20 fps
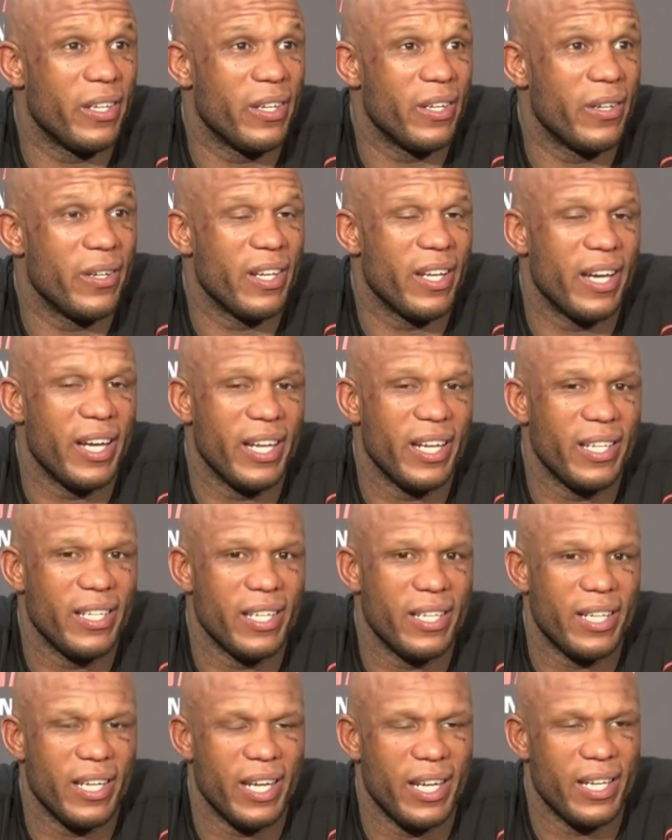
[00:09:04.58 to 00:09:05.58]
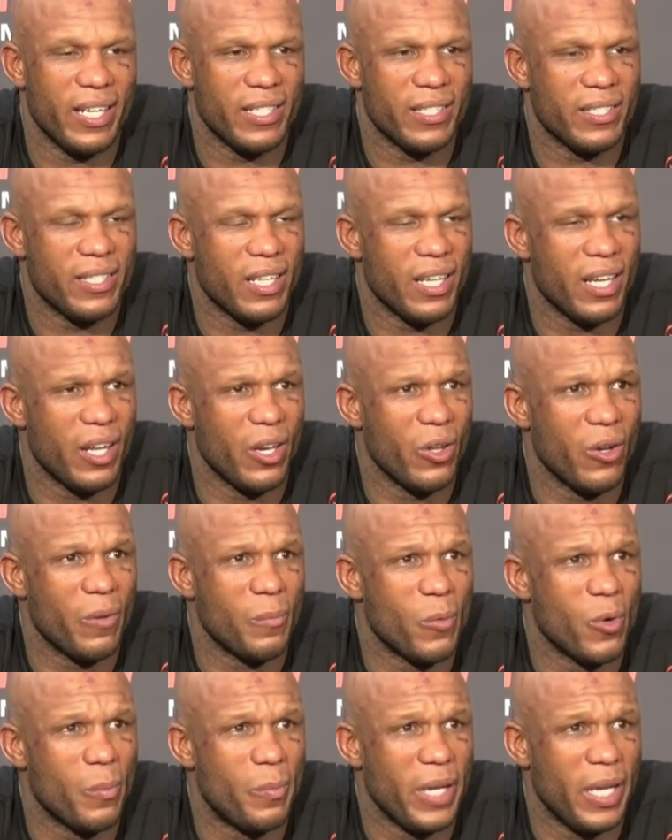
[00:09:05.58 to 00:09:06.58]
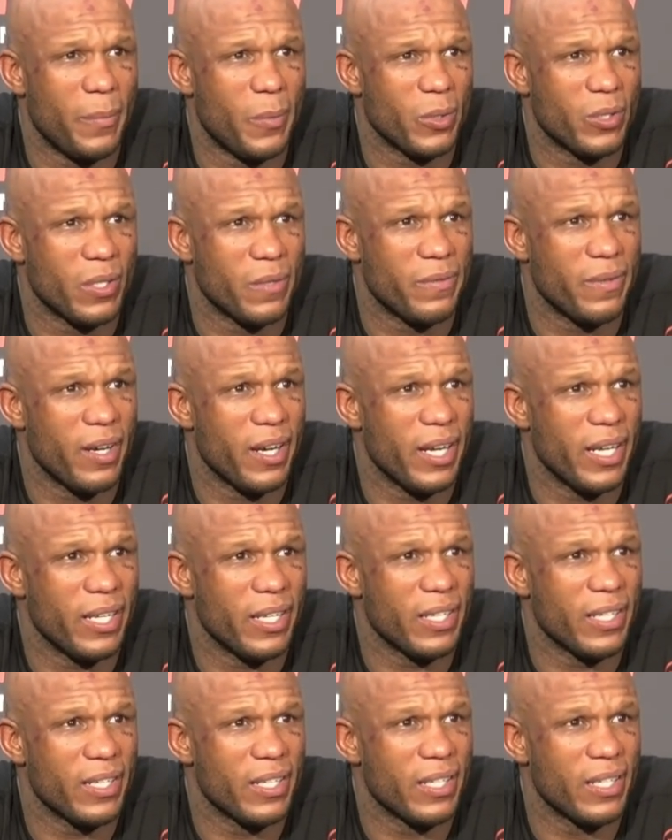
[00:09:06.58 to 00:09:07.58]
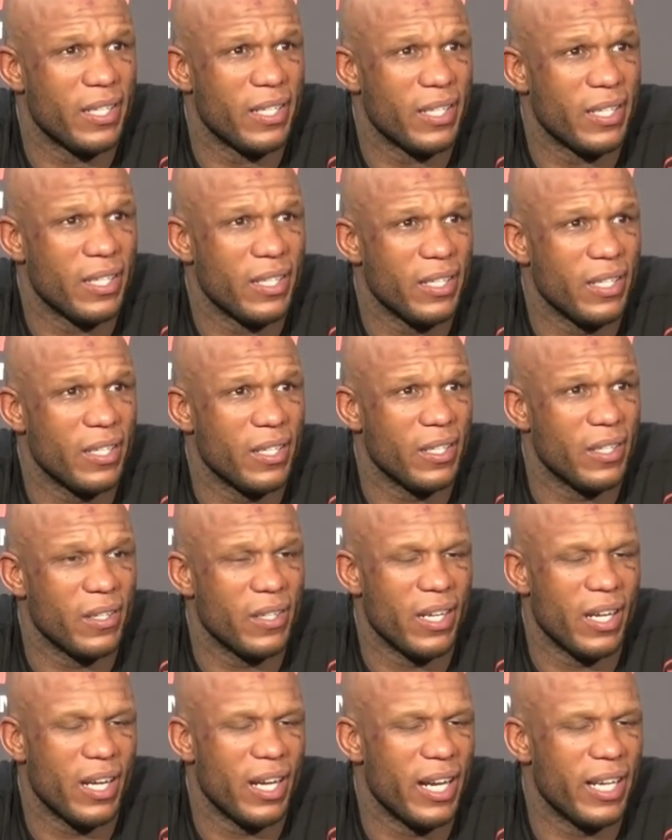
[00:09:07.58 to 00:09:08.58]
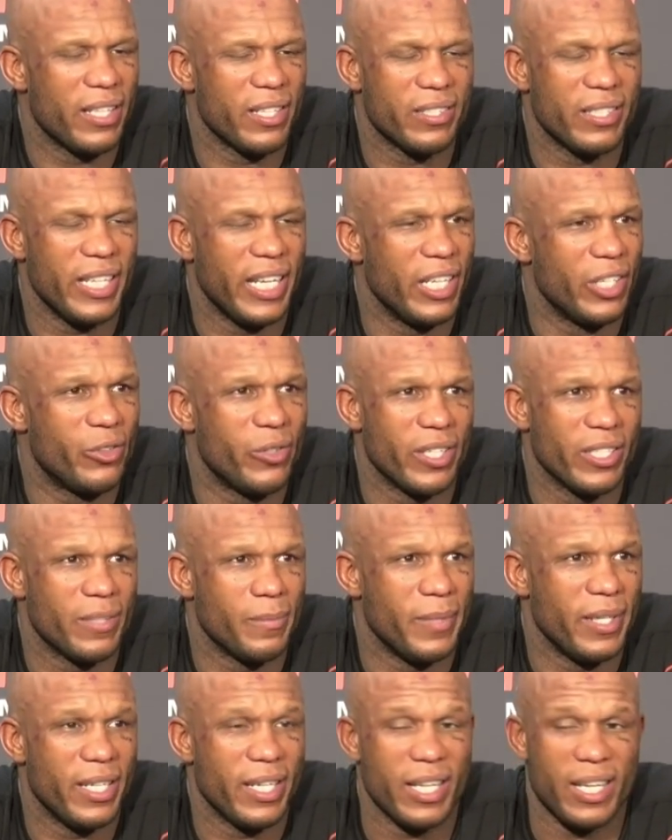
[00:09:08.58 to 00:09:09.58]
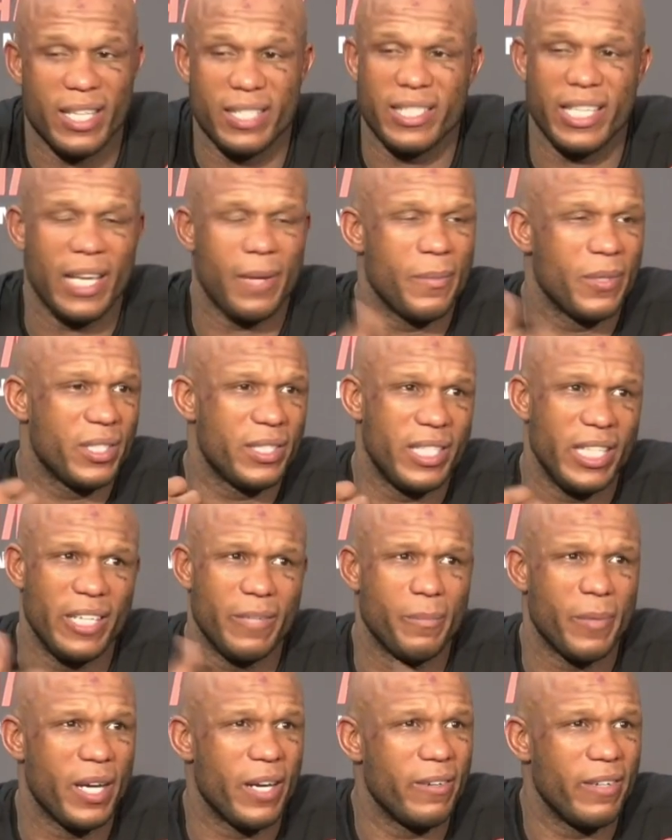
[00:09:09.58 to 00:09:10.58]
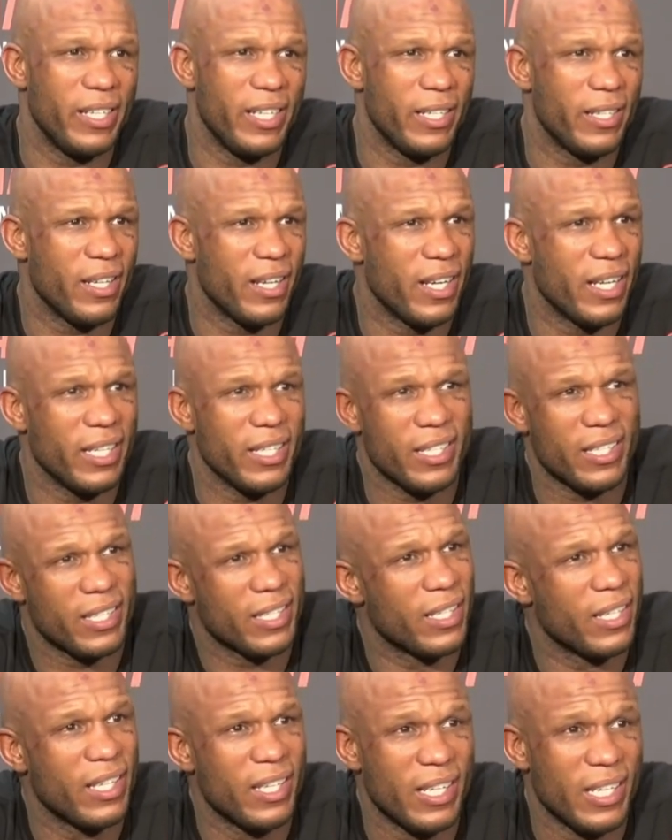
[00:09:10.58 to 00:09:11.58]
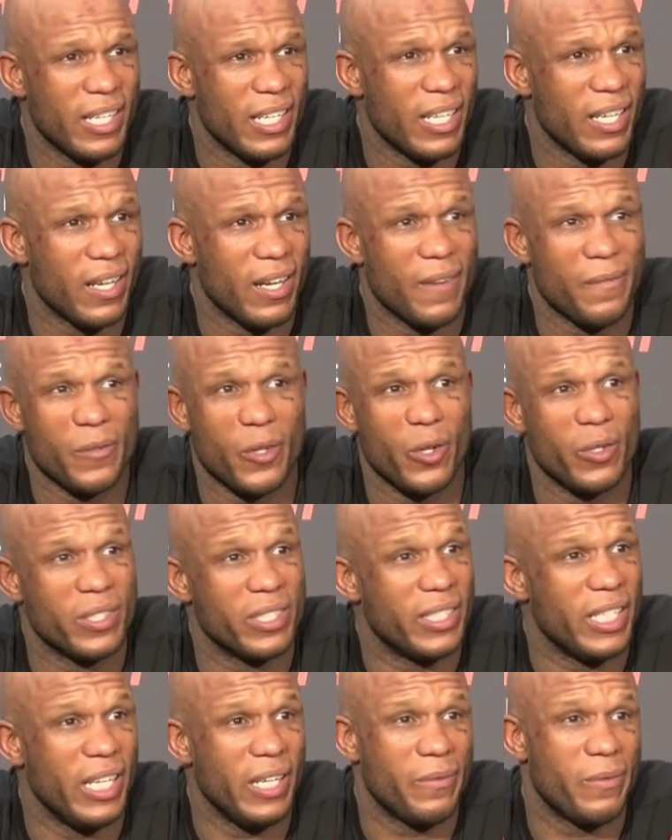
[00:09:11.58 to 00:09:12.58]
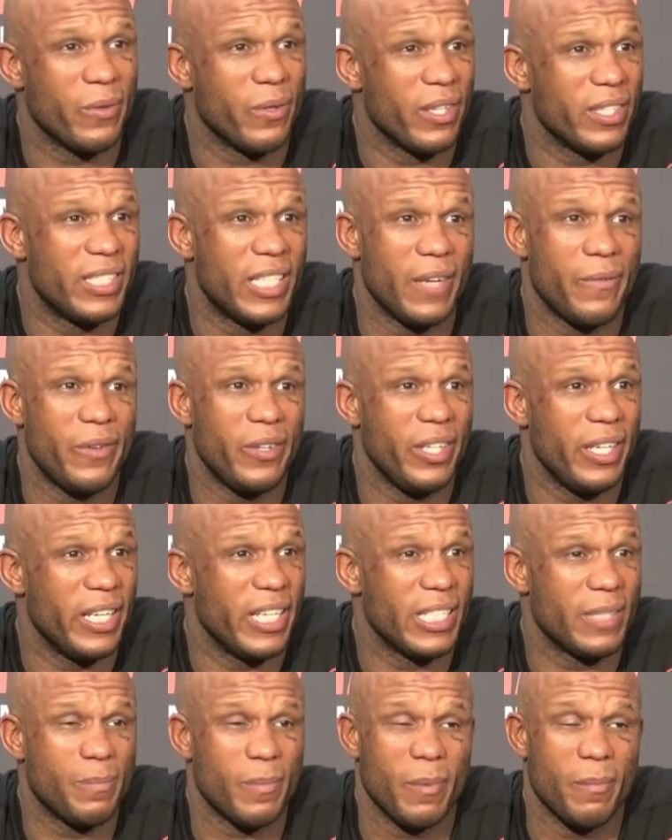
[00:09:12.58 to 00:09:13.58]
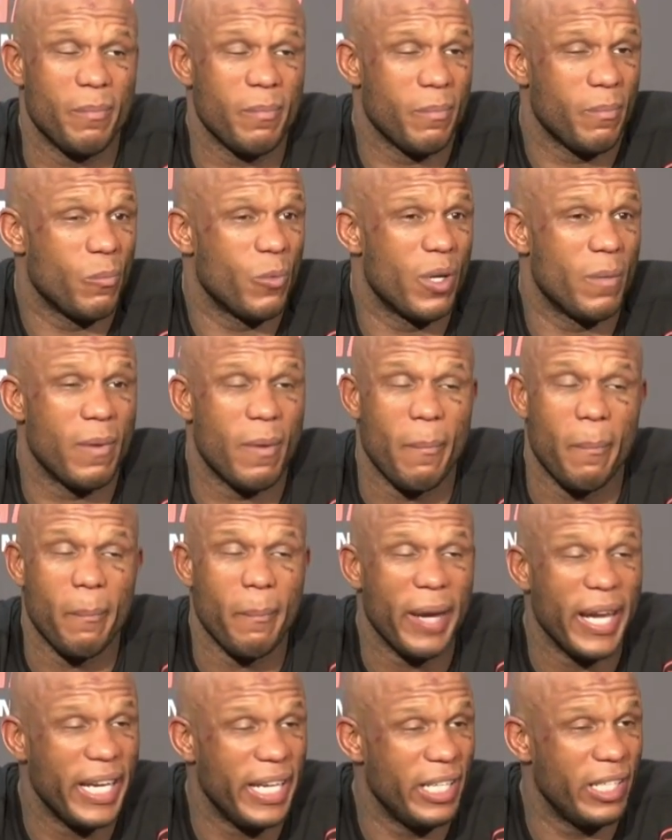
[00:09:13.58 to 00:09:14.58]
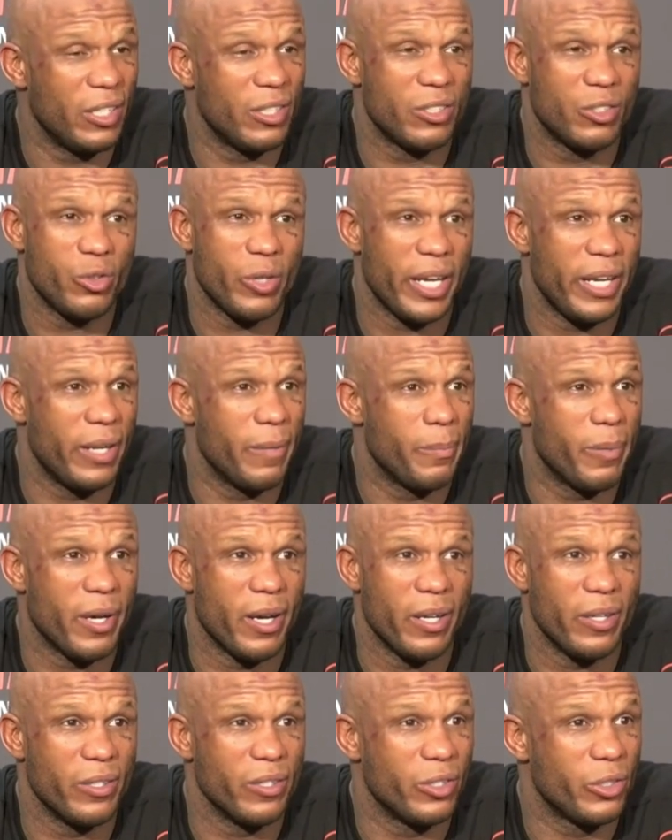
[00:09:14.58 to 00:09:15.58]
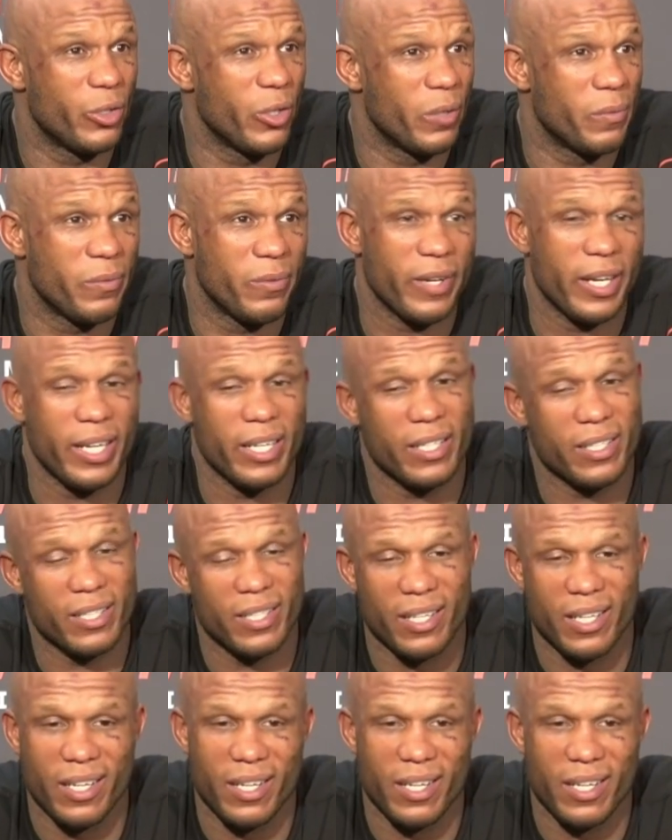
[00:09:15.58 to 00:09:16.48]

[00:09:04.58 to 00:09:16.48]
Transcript: know, like in the day, there's a lot more people to fight. You know, that doesn't interest me. And the same with Steve Murray. Like, I've known Steve for 7 years. One of my main training partners, good friend.